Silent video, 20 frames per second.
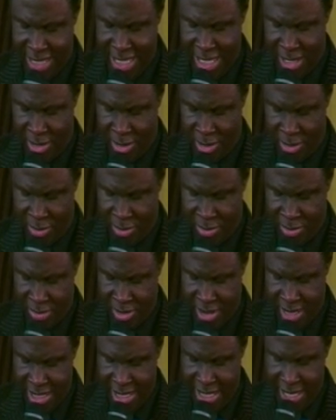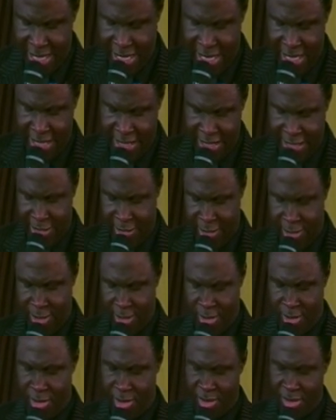thereof. And the
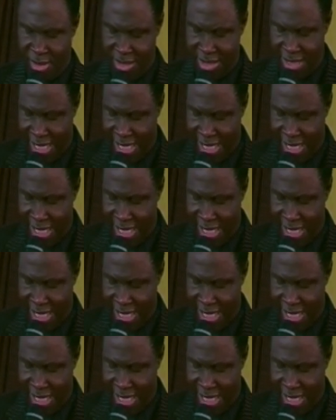Lord